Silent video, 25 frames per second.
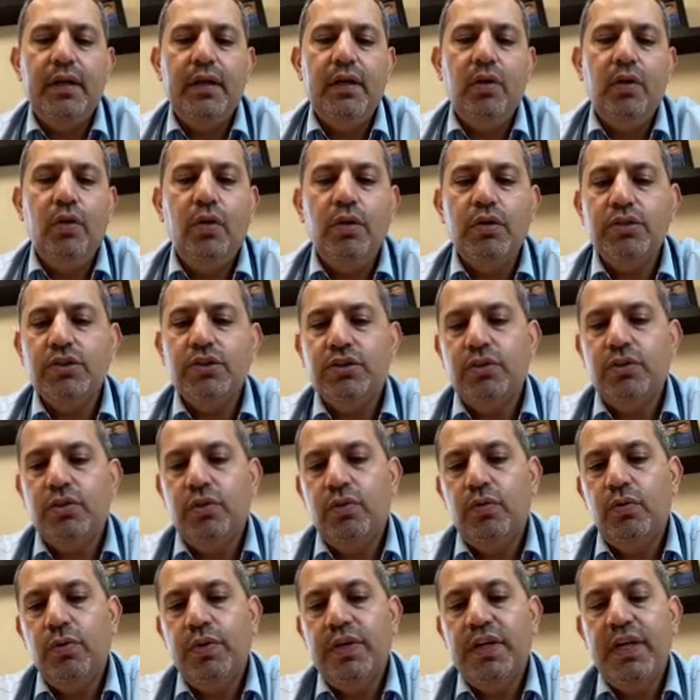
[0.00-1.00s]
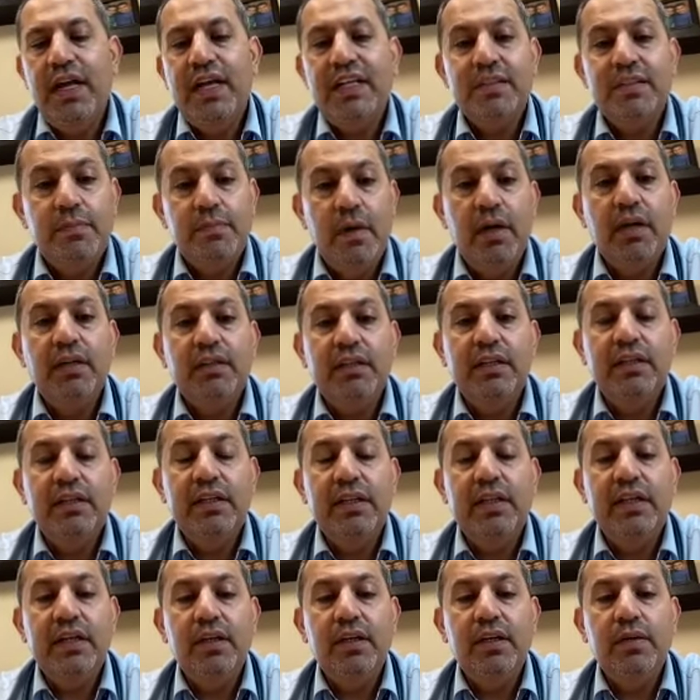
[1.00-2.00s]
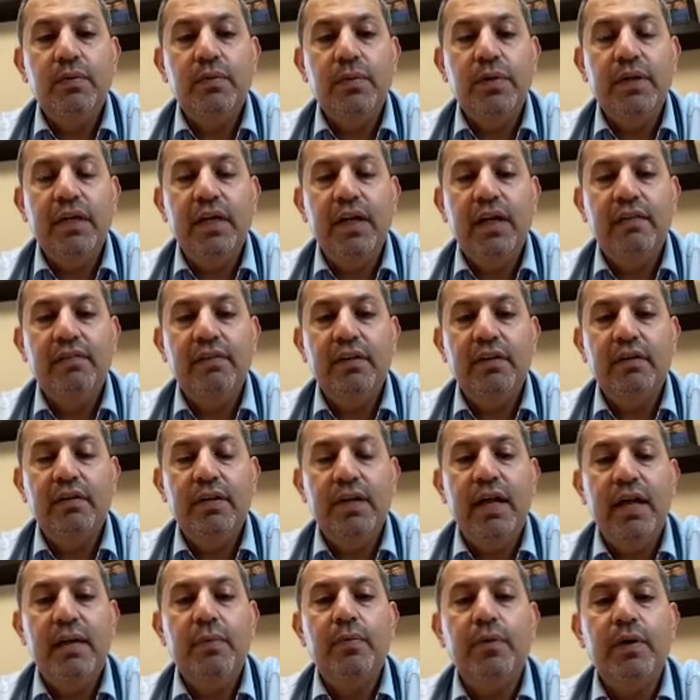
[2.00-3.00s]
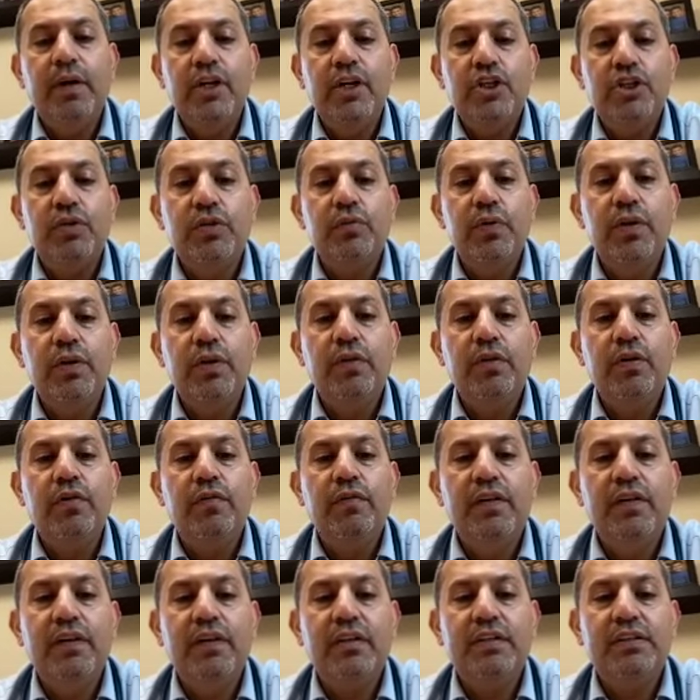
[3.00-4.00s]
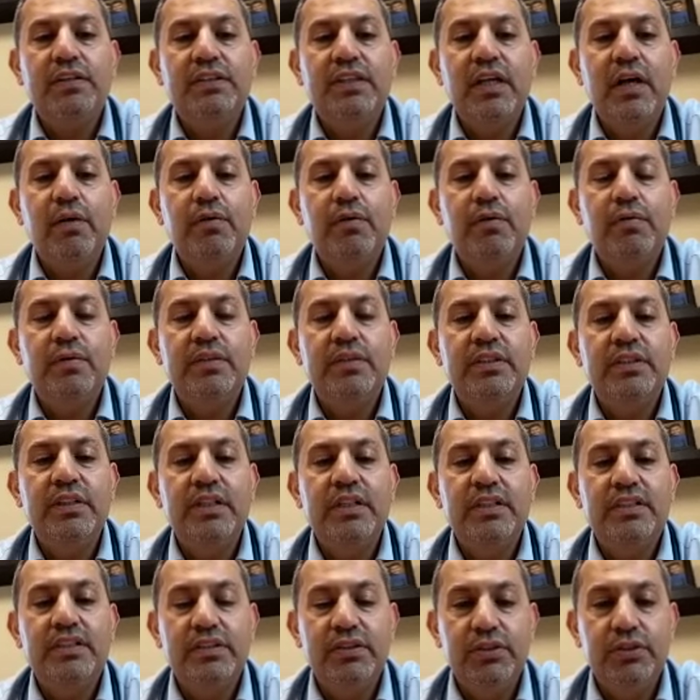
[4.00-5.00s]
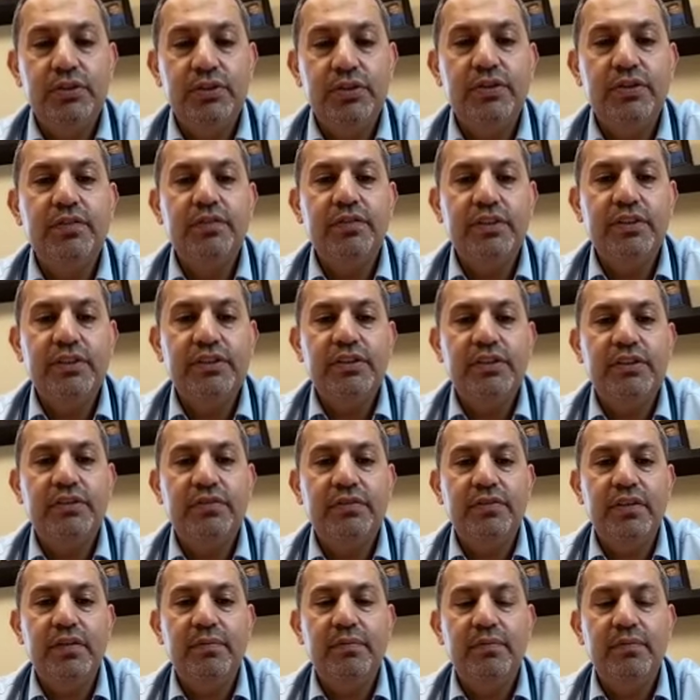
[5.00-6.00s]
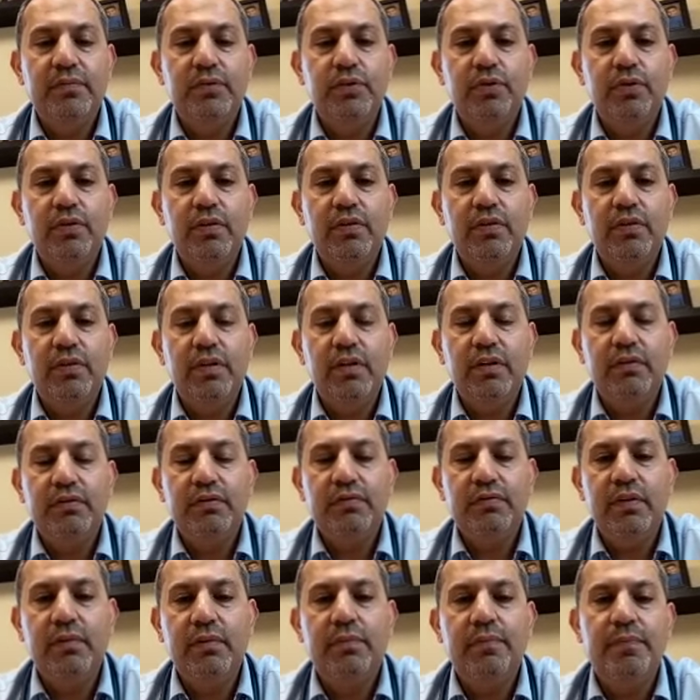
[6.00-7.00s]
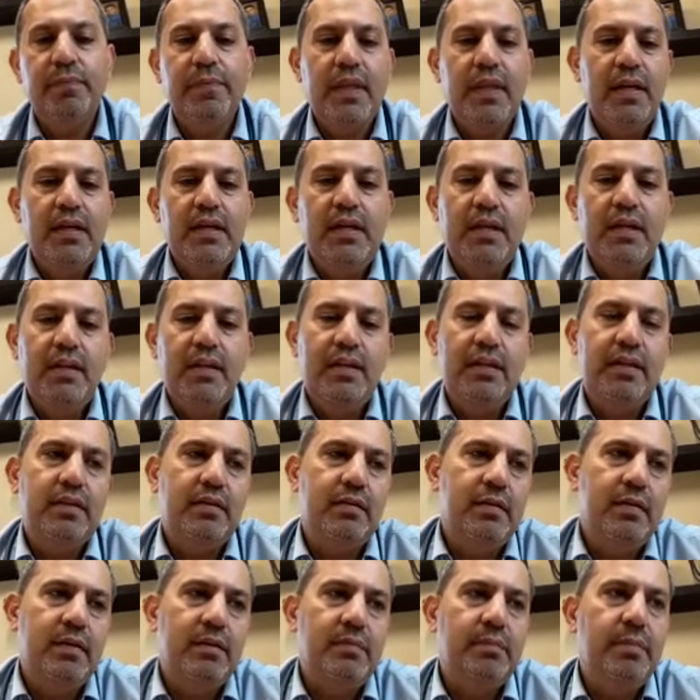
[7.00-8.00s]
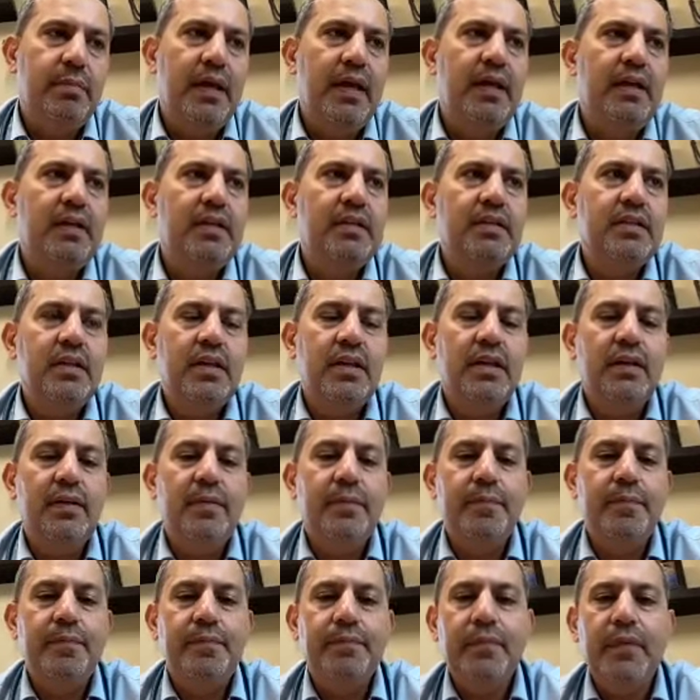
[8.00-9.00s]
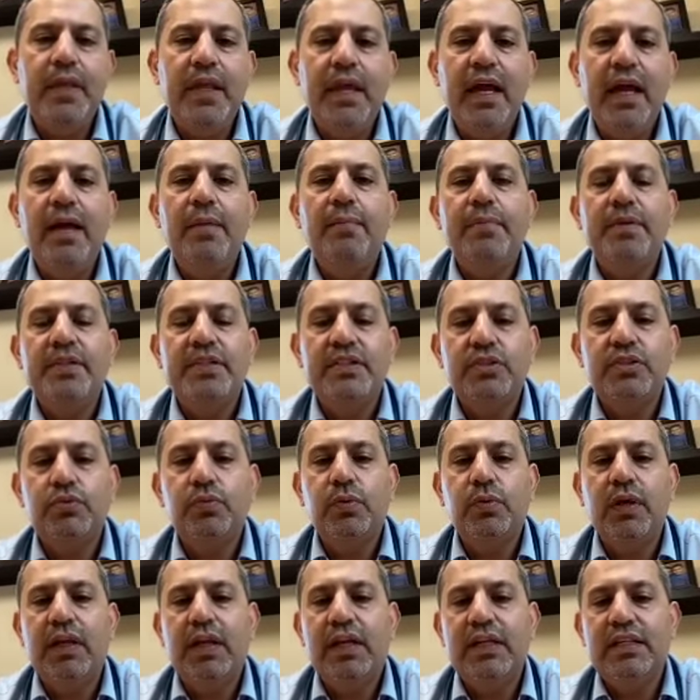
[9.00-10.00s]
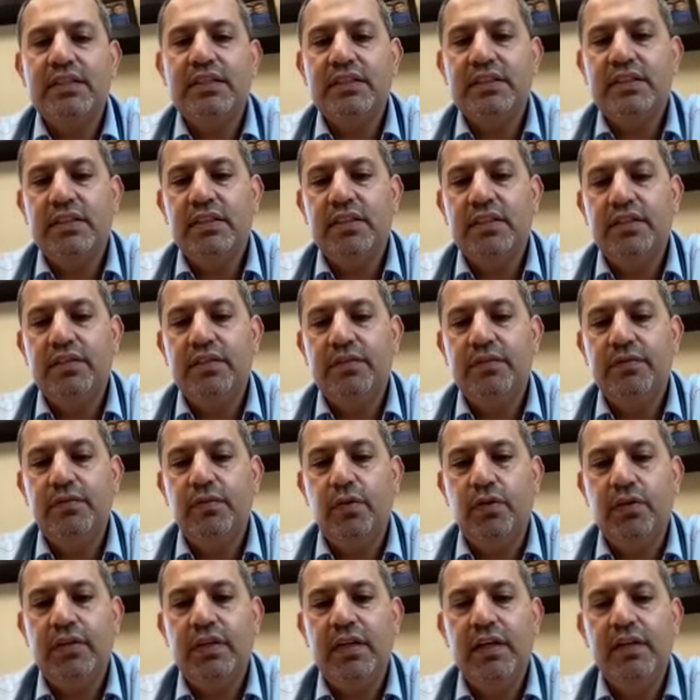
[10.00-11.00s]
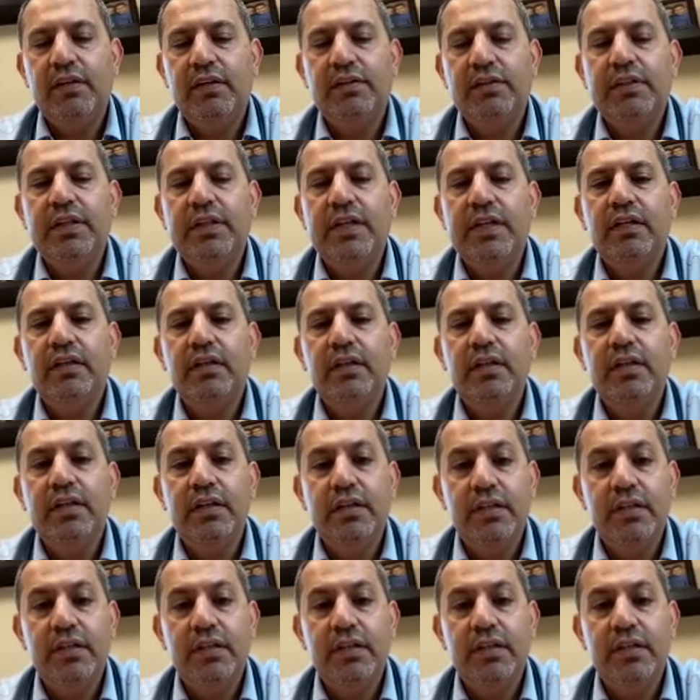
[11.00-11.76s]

Also, we as Bond Clinic, we have a collaboration with Nova Southeastern University from the Bay campus, as well as Fort Lauderdale.